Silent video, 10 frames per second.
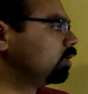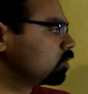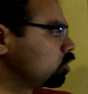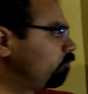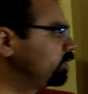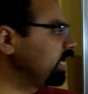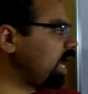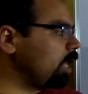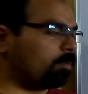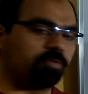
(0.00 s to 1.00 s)
So with the
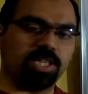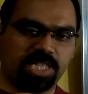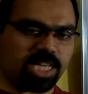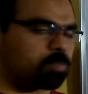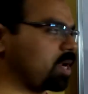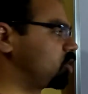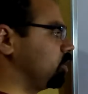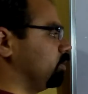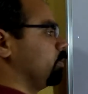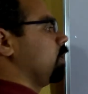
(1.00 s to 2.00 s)
help of this
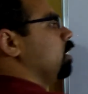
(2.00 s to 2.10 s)
expression,